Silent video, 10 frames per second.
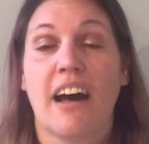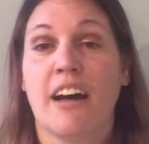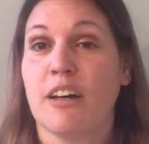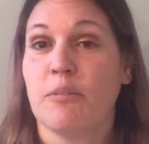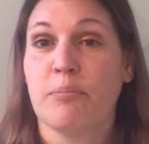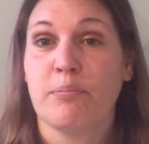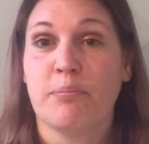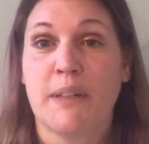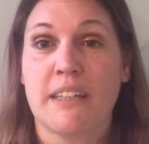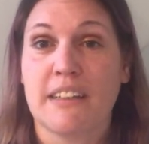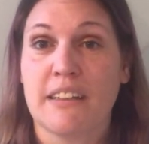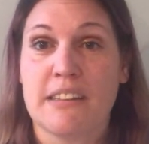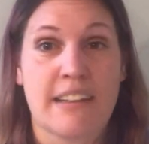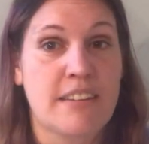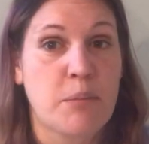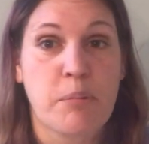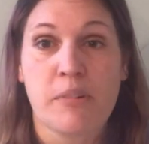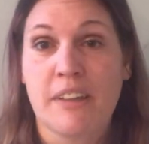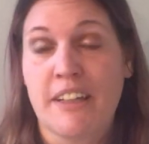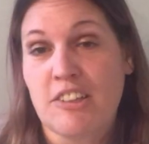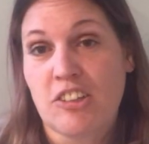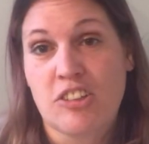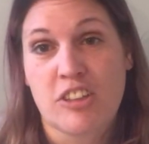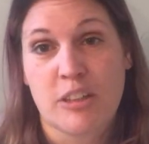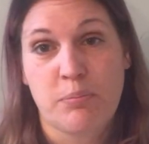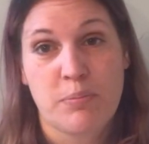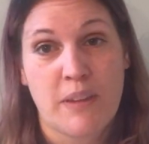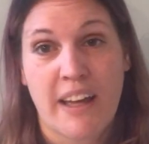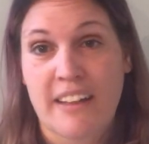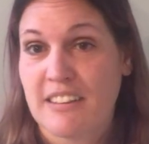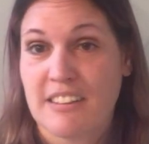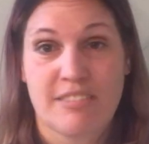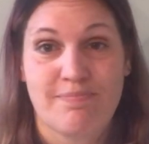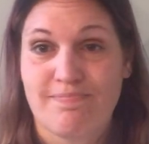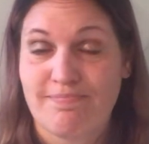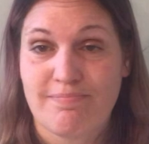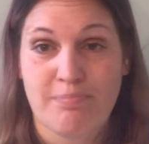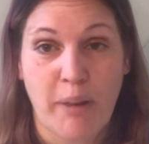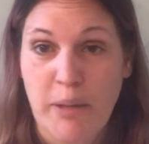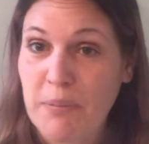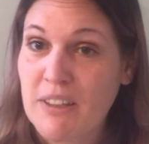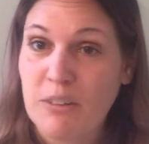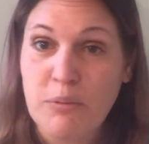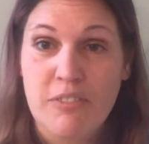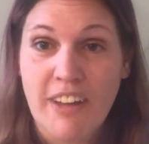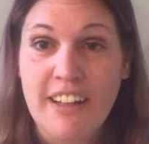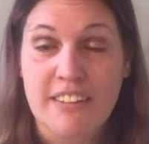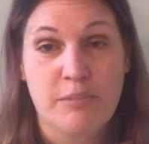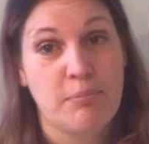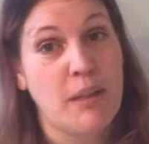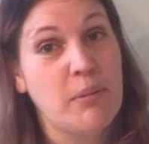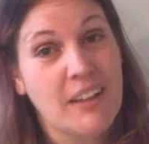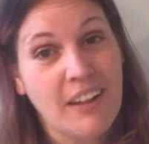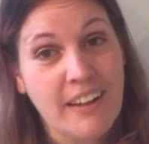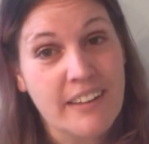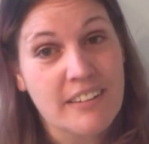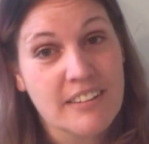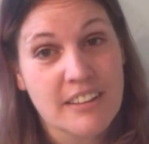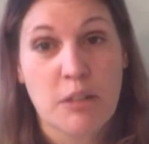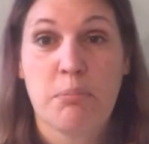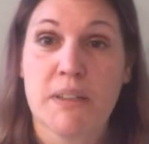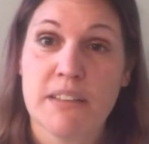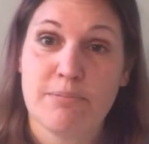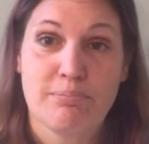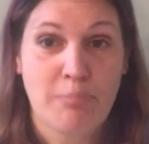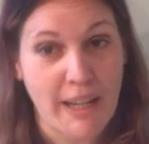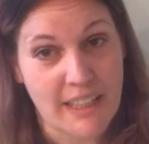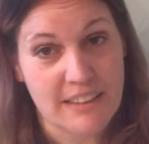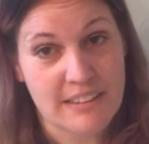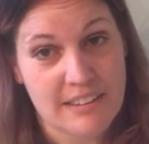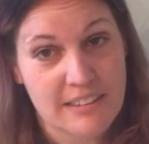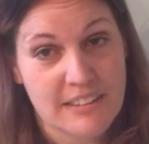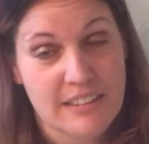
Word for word: um, but it sets up a relationship that might be doomed to fail. Maybe not, but might.